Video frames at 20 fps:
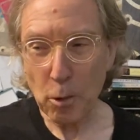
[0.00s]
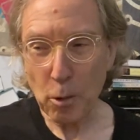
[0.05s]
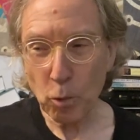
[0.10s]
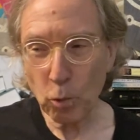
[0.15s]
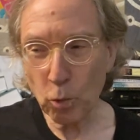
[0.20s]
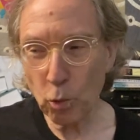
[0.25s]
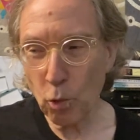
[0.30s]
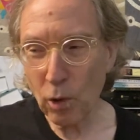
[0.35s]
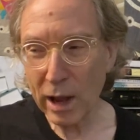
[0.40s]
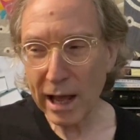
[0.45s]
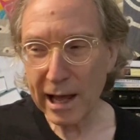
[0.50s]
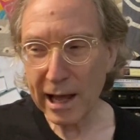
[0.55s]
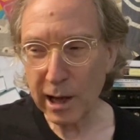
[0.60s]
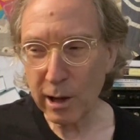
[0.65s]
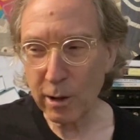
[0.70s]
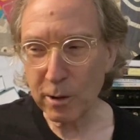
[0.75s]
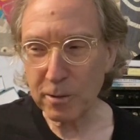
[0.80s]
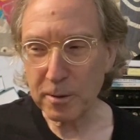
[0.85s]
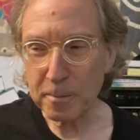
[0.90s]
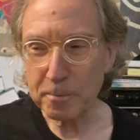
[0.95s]

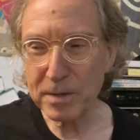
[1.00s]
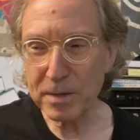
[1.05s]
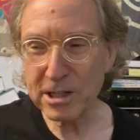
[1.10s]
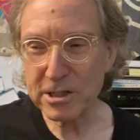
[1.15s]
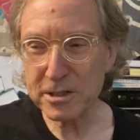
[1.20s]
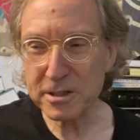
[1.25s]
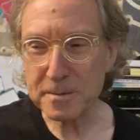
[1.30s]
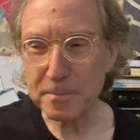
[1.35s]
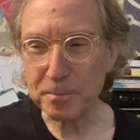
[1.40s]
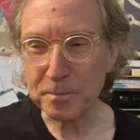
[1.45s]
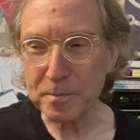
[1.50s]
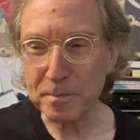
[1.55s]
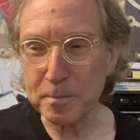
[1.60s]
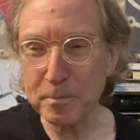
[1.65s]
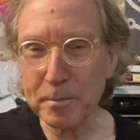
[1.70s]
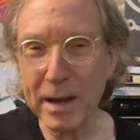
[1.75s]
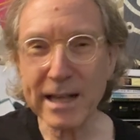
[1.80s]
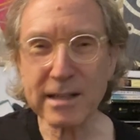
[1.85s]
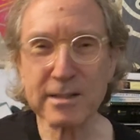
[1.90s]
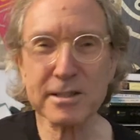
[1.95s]
Wow. Because
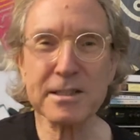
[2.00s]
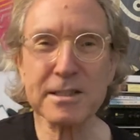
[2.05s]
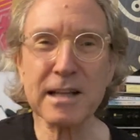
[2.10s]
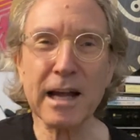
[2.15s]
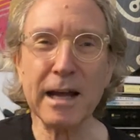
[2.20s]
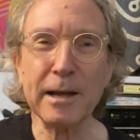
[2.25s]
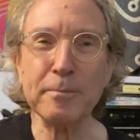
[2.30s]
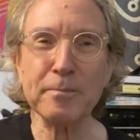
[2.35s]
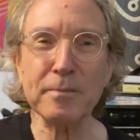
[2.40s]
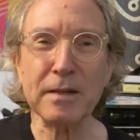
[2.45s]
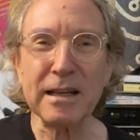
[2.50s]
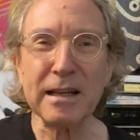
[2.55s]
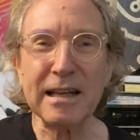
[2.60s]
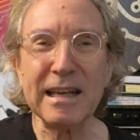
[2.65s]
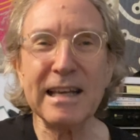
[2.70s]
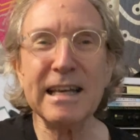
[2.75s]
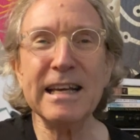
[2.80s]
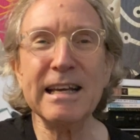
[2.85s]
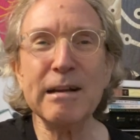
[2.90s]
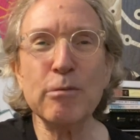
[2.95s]
Michael Stipe,
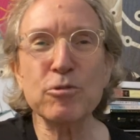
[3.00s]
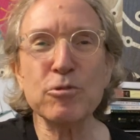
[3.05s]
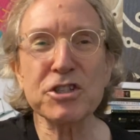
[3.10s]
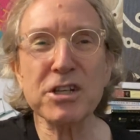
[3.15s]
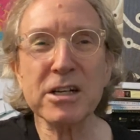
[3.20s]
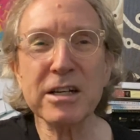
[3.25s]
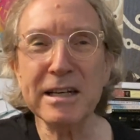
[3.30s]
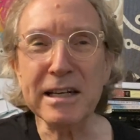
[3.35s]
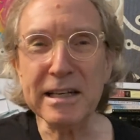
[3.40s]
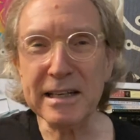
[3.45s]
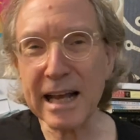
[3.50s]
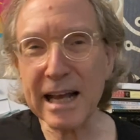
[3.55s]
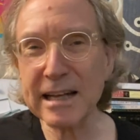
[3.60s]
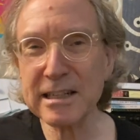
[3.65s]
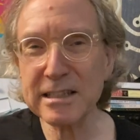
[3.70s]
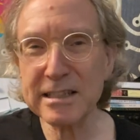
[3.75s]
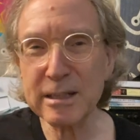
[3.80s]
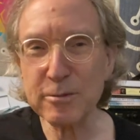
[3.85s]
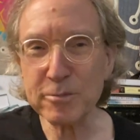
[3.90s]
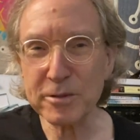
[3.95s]
he was
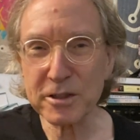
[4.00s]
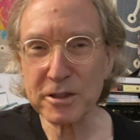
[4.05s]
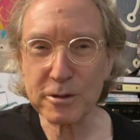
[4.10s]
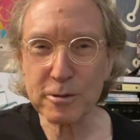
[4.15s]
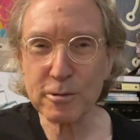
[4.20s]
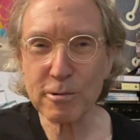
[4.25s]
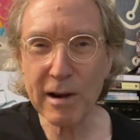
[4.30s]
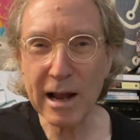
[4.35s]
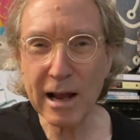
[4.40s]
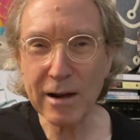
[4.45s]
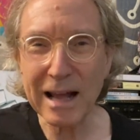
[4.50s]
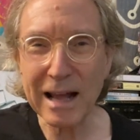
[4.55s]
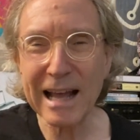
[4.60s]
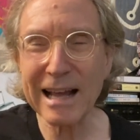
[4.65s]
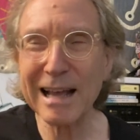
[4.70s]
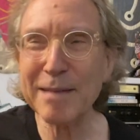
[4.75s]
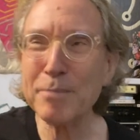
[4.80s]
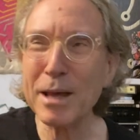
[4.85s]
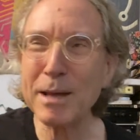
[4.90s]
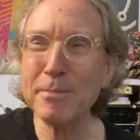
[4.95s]
connecting with the crowd.
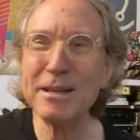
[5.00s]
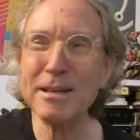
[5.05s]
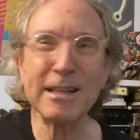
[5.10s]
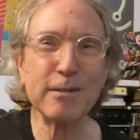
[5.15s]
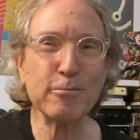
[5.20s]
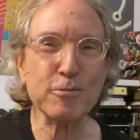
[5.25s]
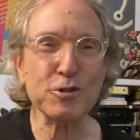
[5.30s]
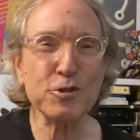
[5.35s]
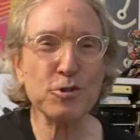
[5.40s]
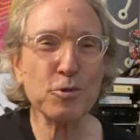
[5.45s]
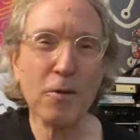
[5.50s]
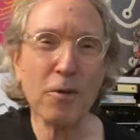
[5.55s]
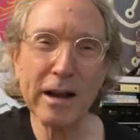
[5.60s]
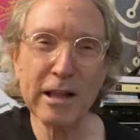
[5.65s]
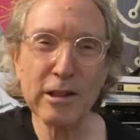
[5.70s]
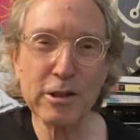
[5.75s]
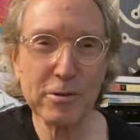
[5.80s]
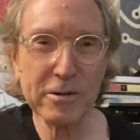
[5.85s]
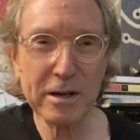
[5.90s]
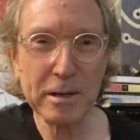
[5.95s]
Maybe there was 20,
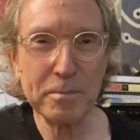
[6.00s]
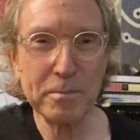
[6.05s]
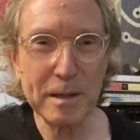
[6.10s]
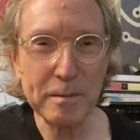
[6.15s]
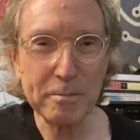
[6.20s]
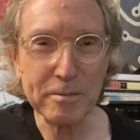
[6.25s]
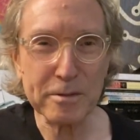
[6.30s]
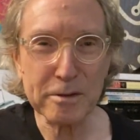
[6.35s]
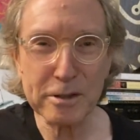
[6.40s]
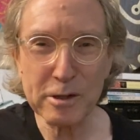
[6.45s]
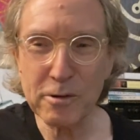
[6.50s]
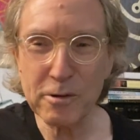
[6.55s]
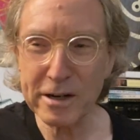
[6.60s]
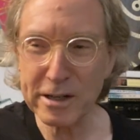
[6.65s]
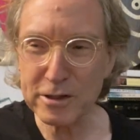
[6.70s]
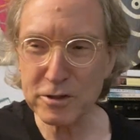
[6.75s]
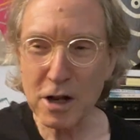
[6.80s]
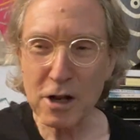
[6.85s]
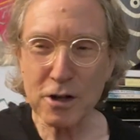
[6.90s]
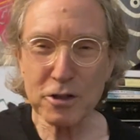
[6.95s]
30 people in the
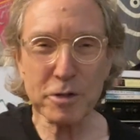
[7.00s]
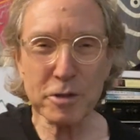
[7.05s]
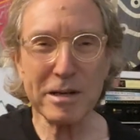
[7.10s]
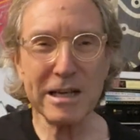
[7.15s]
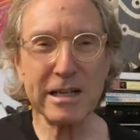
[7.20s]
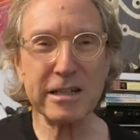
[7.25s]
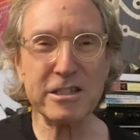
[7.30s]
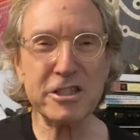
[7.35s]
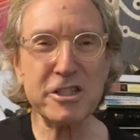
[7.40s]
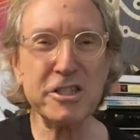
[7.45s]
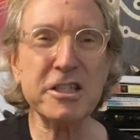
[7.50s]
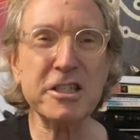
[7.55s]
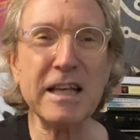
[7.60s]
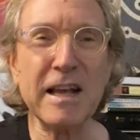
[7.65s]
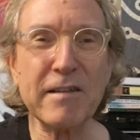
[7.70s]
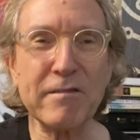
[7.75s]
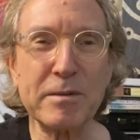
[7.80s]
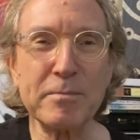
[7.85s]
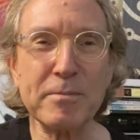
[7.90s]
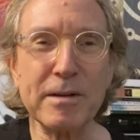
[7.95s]
audience. So he could see
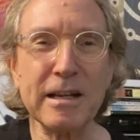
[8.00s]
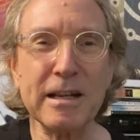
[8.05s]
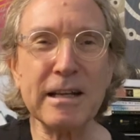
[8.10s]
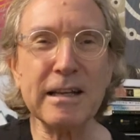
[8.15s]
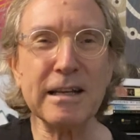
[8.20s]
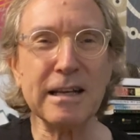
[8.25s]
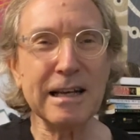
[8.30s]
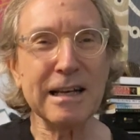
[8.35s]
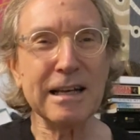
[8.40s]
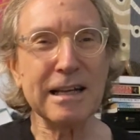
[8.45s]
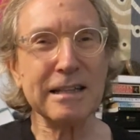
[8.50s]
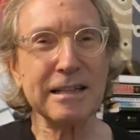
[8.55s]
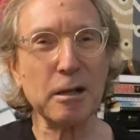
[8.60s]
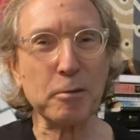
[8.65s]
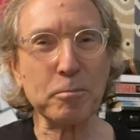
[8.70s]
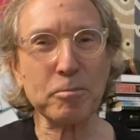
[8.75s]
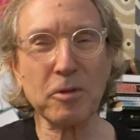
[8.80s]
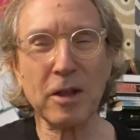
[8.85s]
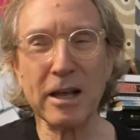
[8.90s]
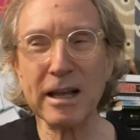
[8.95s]
everybody. They're
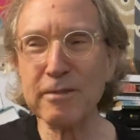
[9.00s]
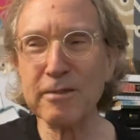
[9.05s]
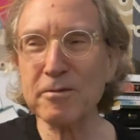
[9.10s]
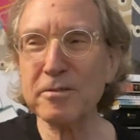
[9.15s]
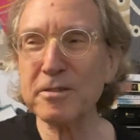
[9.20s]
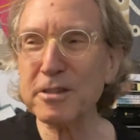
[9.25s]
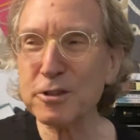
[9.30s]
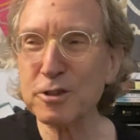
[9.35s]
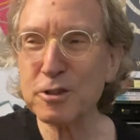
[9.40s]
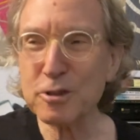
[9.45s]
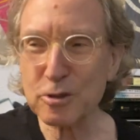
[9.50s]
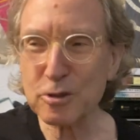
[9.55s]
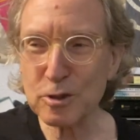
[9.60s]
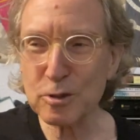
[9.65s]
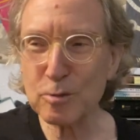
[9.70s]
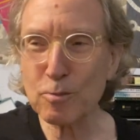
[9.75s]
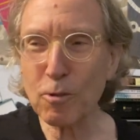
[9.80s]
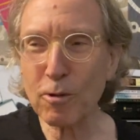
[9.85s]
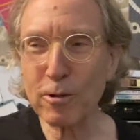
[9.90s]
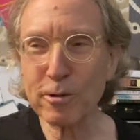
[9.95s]
playing for this
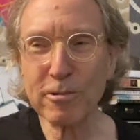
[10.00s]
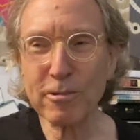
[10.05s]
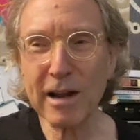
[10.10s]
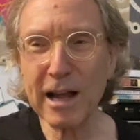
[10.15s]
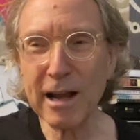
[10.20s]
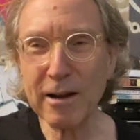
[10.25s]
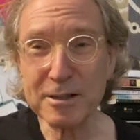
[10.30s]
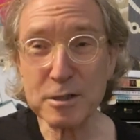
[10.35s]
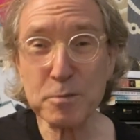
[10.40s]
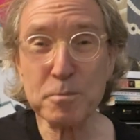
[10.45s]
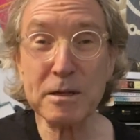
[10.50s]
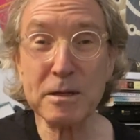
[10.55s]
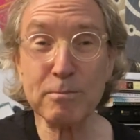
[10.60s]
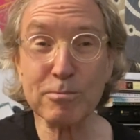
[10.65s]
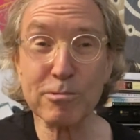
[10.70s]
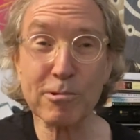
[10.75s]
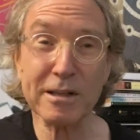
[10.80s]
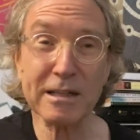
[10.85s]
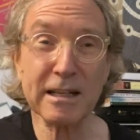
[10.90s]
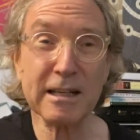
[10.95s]
small crowd. It's being
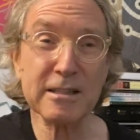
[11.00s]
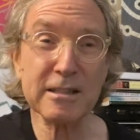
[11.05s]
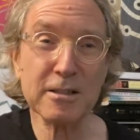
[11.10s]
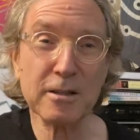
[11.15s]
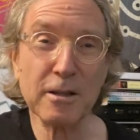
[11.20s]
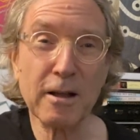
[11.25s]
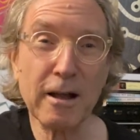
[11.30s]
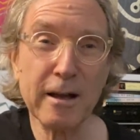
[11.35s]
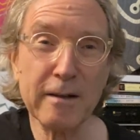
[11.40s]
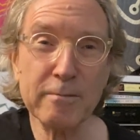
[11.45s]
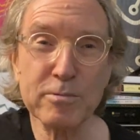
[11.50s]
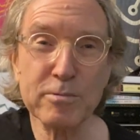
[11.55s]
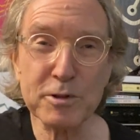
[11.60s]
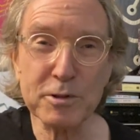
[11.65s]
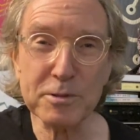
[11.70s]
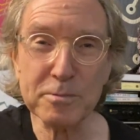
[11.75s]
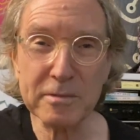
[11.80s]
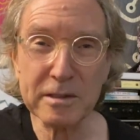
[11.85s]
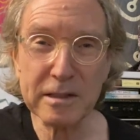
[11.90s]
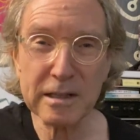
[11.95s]
broadcast live,
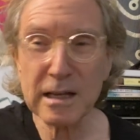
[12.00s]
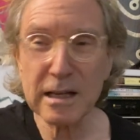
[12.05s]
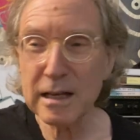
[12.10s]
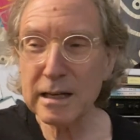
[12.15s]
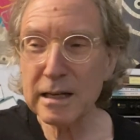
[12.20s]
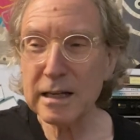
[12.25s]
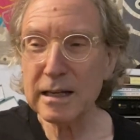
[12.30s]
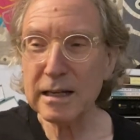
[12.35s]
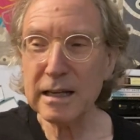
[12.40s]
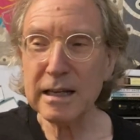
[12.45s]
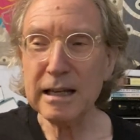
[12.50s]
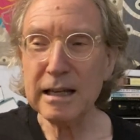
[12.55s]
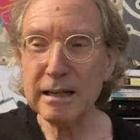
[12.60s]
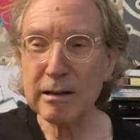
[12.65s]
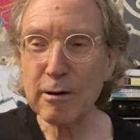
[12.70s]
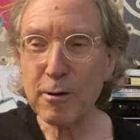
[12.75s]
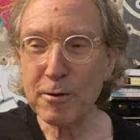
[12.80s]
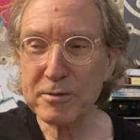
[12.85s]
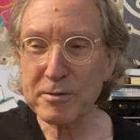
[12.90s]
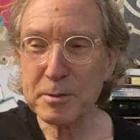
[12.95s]
presumably,
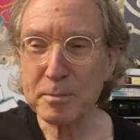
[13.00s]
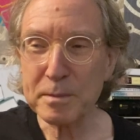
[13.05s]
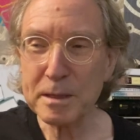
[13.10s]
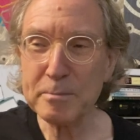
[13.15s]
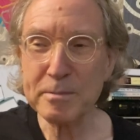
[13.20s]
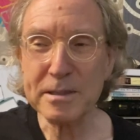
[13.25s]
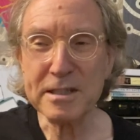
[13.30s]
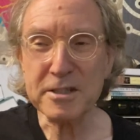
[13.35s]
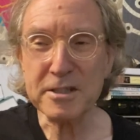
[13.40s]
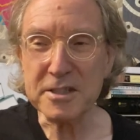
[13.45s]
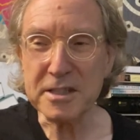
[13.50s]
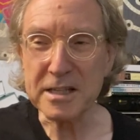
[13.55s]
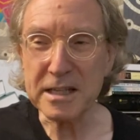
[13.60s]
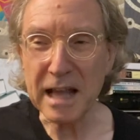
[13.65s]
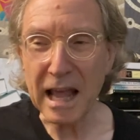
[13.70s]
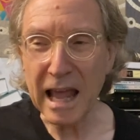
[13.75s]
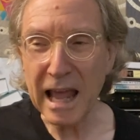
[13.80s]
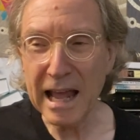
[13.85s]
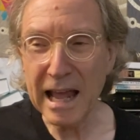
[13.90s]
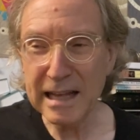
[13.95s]
over the
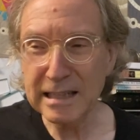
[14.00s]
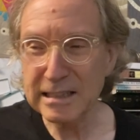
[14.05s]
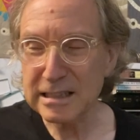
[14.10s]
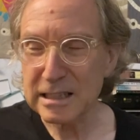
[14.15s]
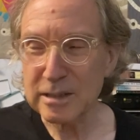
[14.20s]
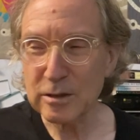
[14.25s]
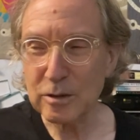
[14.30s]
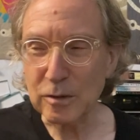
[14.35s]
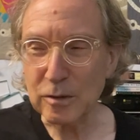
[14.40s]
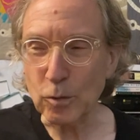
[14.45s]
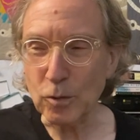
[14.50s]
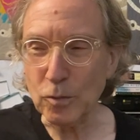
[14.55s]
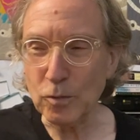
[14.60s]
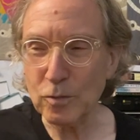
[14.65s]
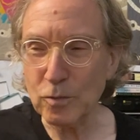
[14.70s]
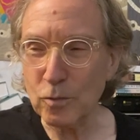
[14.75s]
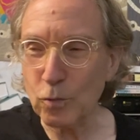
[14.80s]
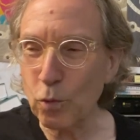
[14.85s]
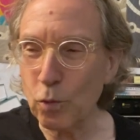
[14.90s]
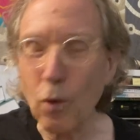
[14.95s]
BBC. And
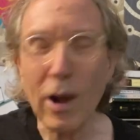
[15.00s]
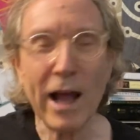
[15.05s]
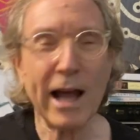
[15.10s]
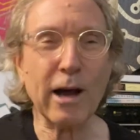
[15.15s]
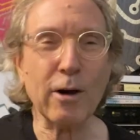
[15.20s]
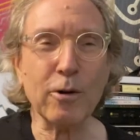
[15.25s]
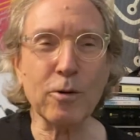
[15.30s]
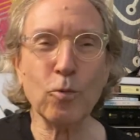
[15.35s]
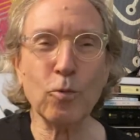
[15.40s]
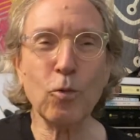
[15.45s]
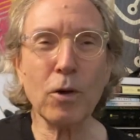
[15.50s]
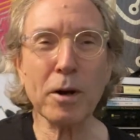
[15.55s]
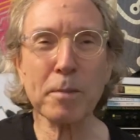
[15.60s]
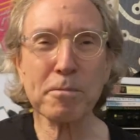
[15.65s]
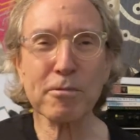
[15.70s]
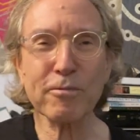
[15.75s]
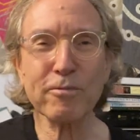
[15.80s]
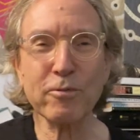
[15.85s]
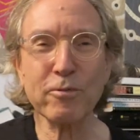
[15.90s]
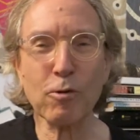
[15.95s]
wow, what a
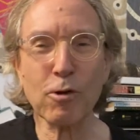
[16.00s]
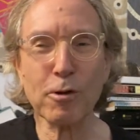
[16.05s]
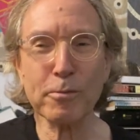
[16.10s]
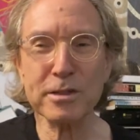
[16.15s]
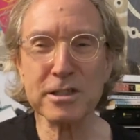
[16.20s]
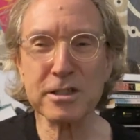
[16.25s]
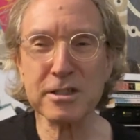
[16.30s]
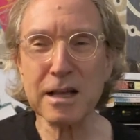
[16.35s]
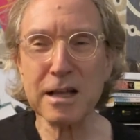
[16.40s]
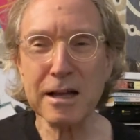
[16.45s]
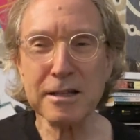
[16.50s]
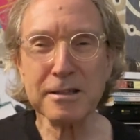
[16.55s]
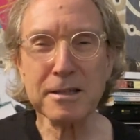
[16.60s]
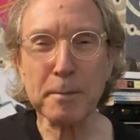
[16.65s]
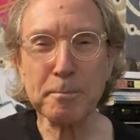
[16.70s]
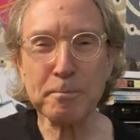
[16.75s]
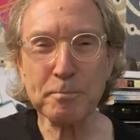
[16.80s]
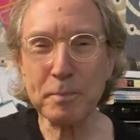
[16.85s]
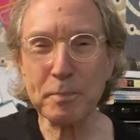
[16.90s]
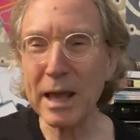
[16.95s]
performance. The
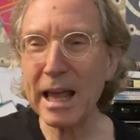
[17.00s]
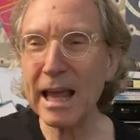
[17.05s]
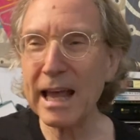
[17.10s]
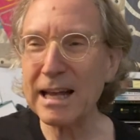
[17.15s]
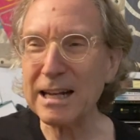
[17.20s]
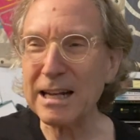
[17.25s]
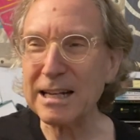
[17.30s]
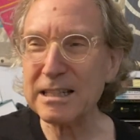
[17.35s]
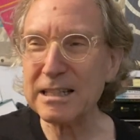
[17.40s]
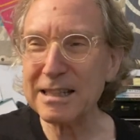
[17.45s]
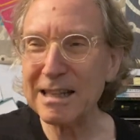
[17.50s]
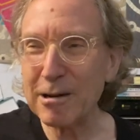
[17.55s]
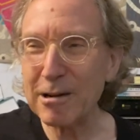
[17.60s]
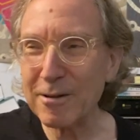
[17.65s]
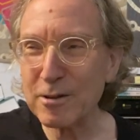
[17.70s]
band, their